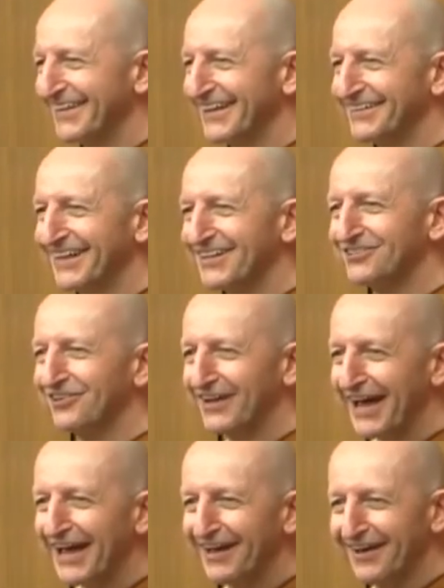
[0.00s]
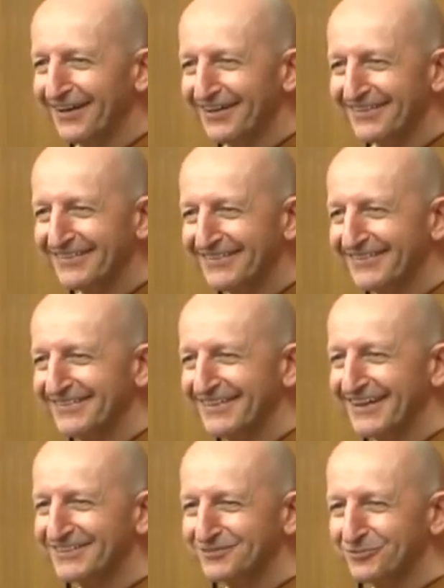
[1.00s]
That, that's not anger,
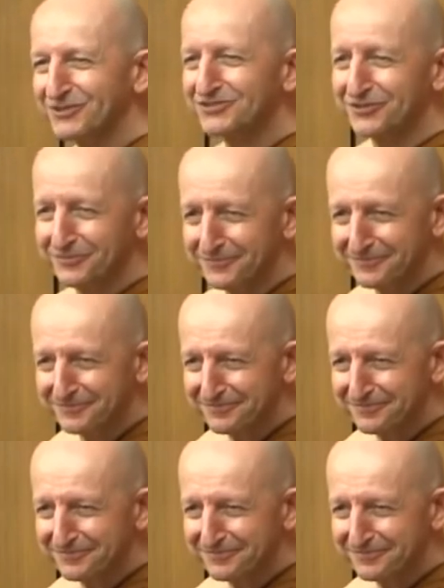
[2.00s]
that's wisdom.